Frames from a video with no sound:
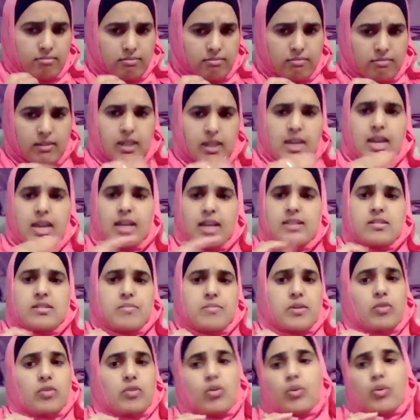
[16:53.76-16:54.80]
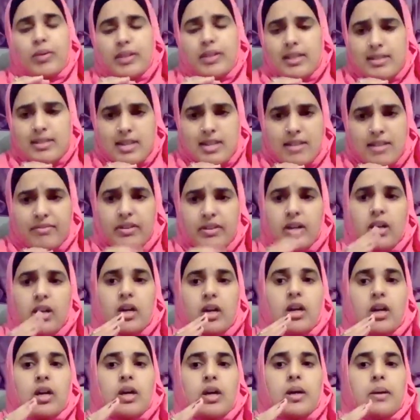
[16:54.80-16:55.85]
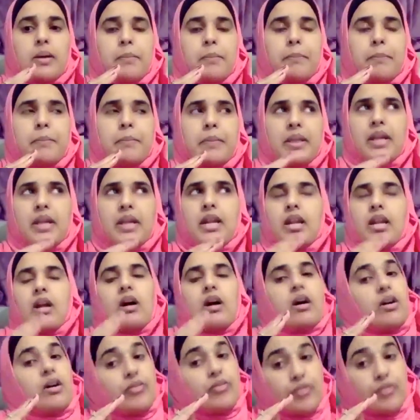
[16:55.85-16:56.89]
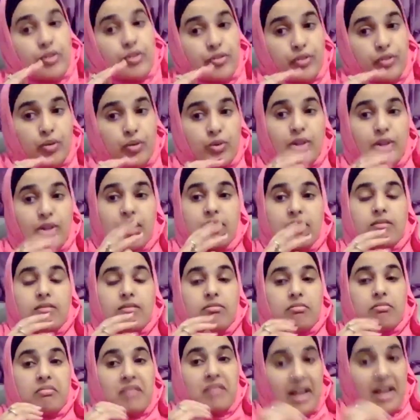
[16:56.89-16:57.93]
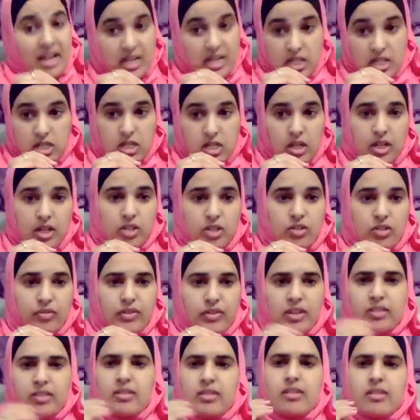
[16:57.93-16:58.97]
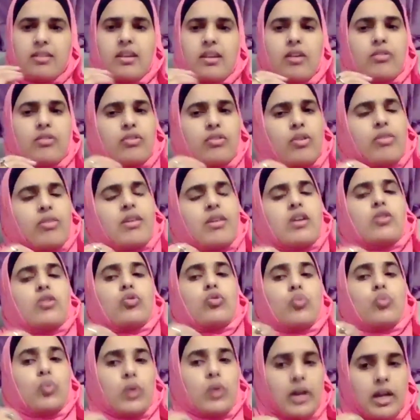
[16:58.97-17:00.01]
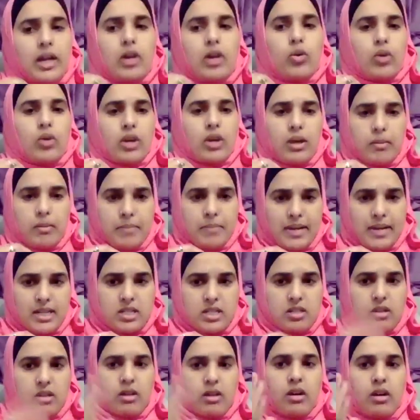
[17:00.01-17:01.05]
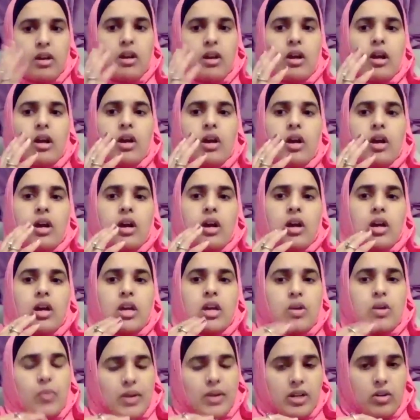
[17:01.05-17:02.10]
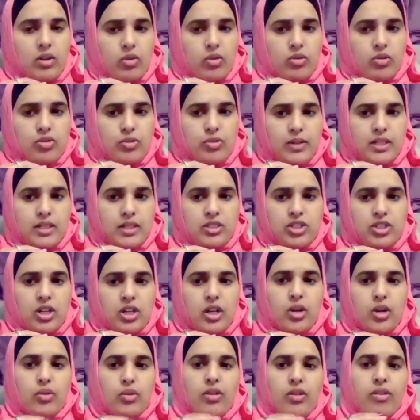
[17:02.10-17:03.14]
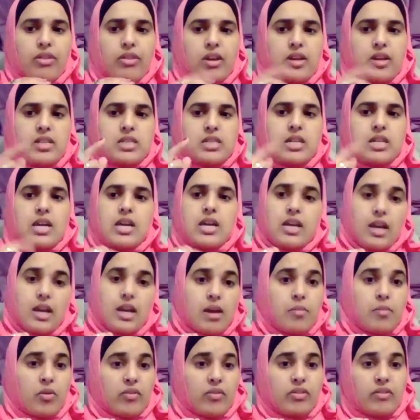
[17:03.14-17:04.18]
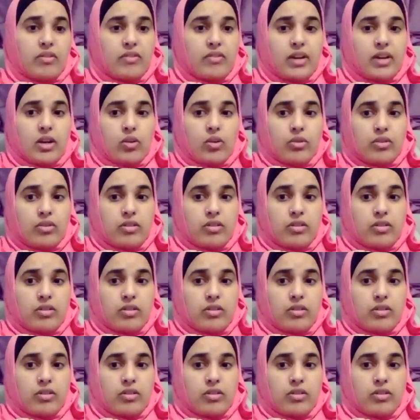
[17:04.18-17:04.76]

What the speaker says: that he had something wrong with his liver, but then after a few days, that had started to fix itself. So things were looking better. He went to LGI on the Thursday. He came off the vent on the